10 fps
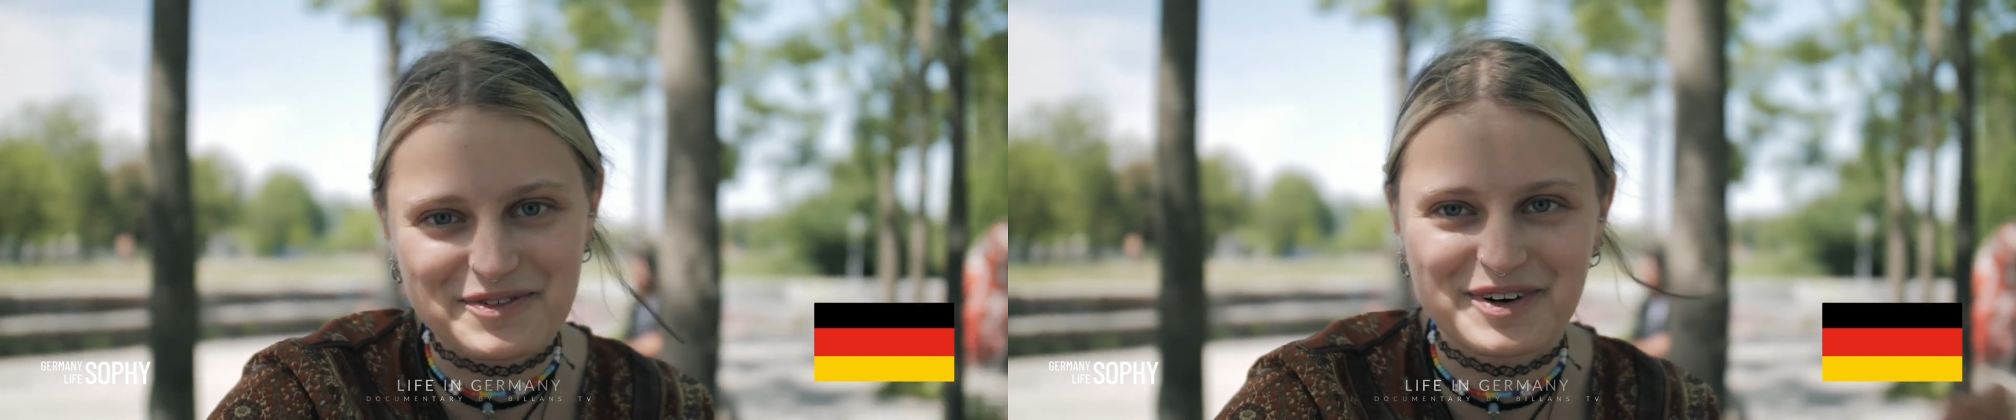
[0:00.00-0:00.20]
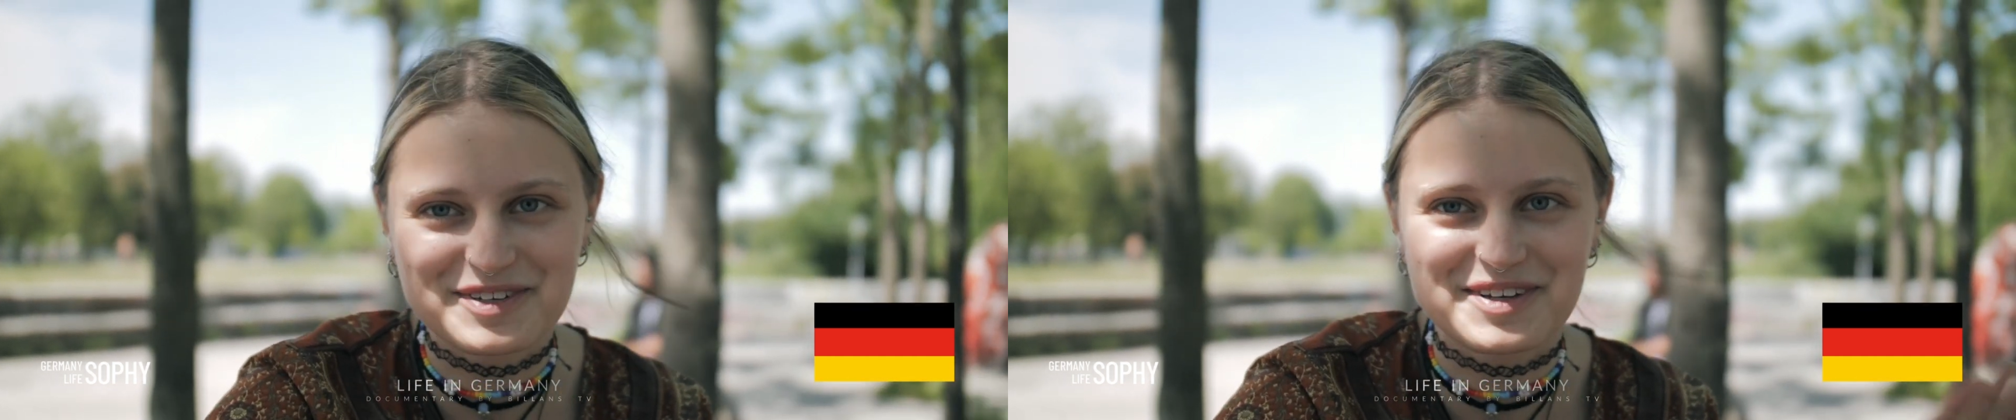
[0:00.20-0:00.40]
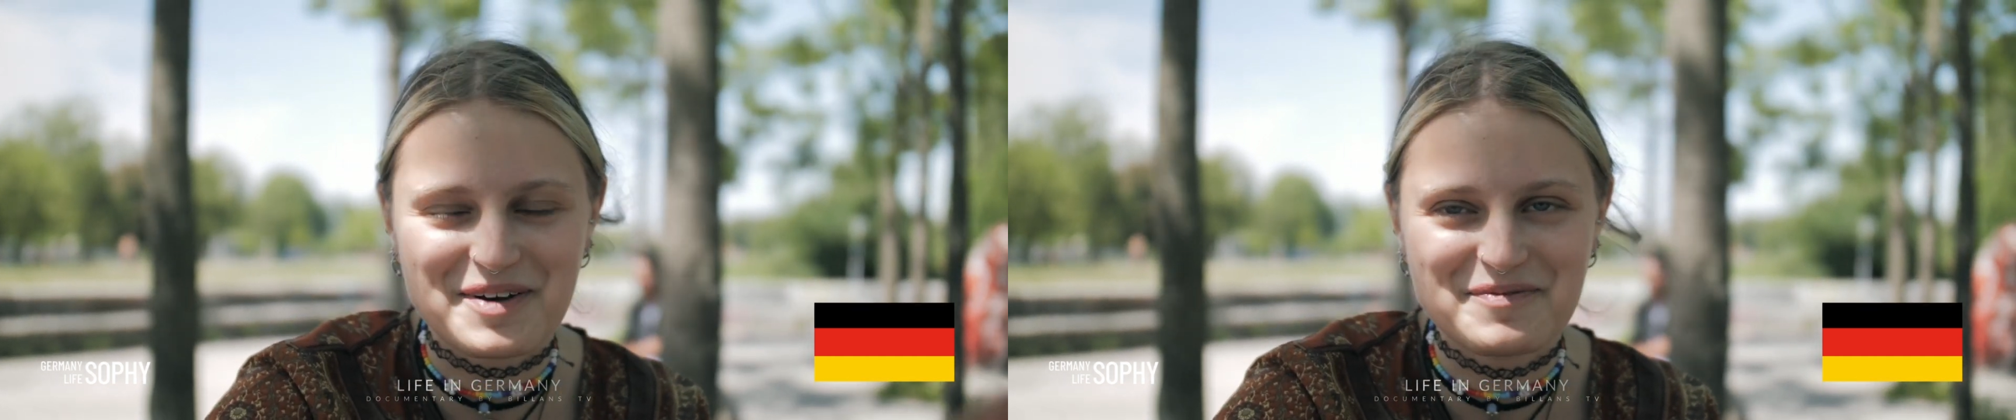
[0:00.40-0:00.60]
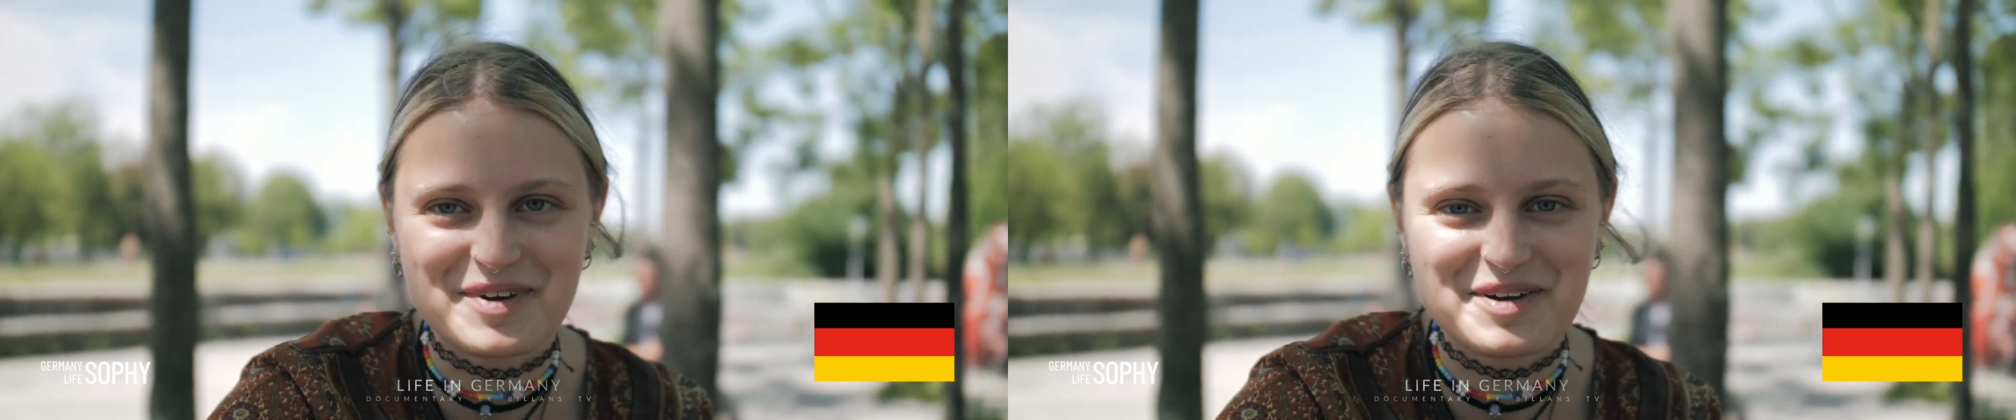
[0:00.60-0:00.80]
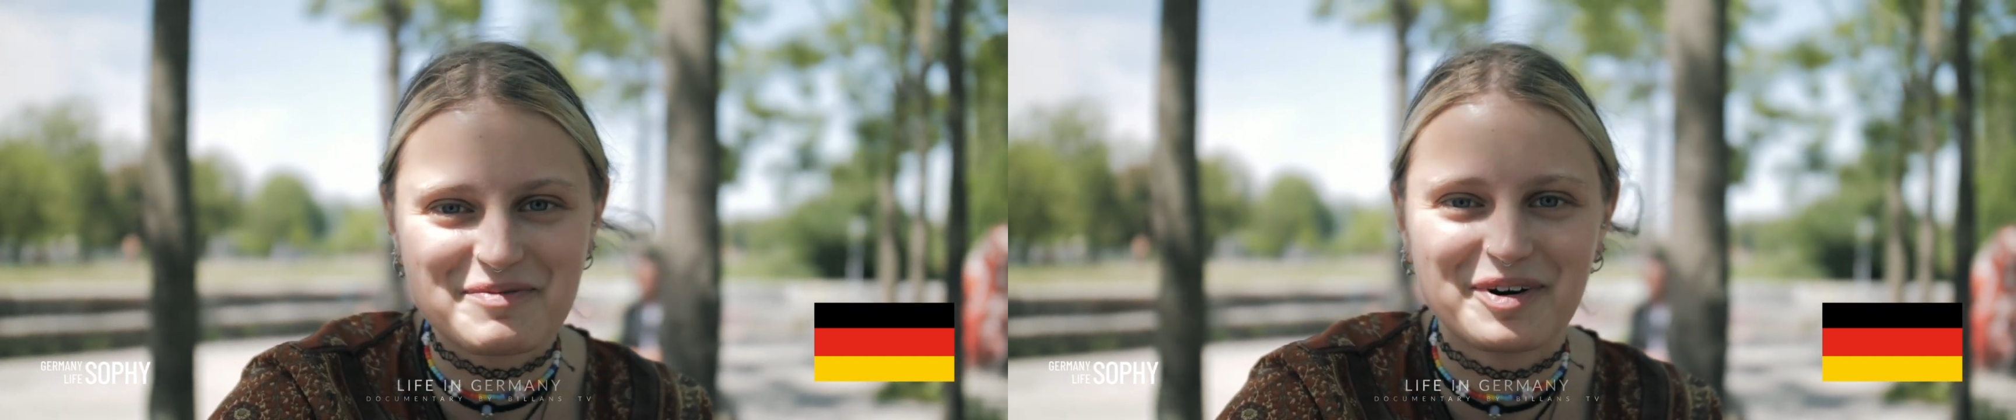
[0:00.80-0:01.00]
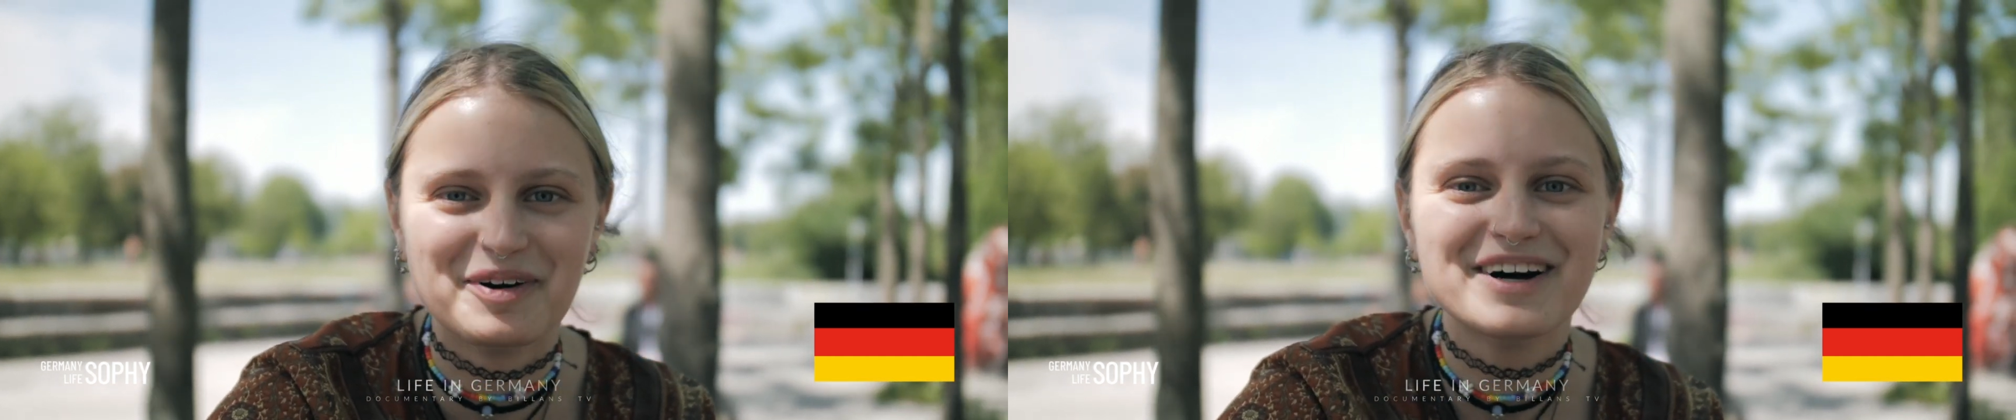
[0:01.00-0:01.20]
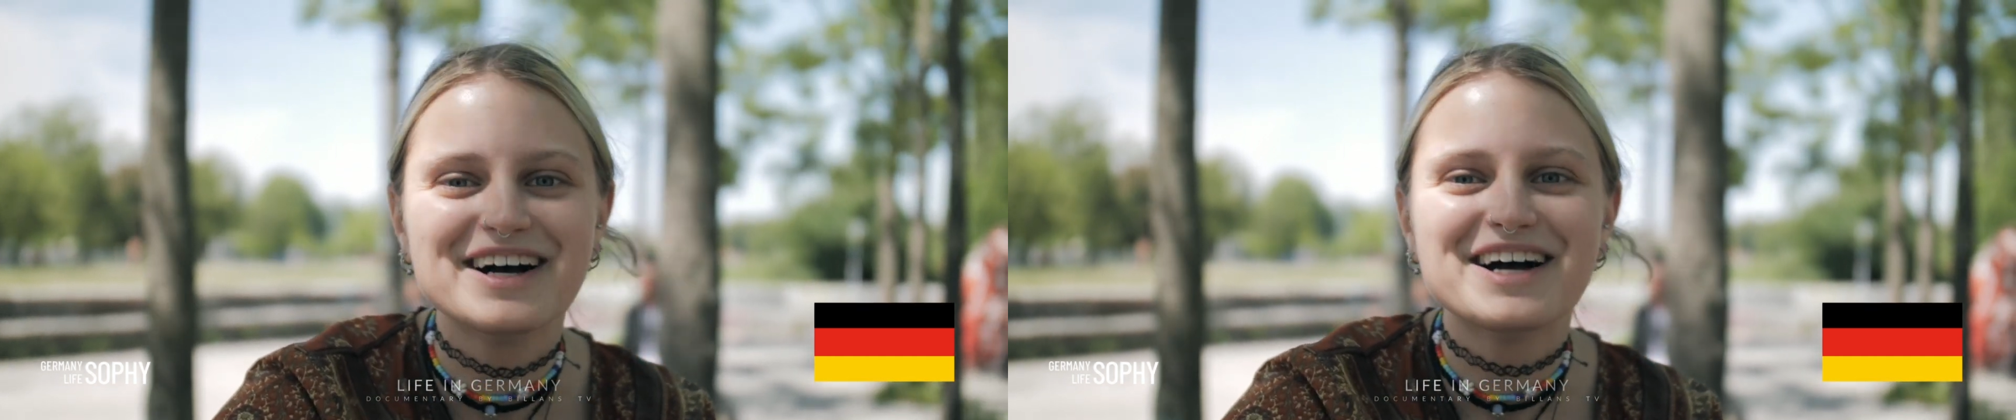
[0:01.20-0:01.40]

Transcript: for some people,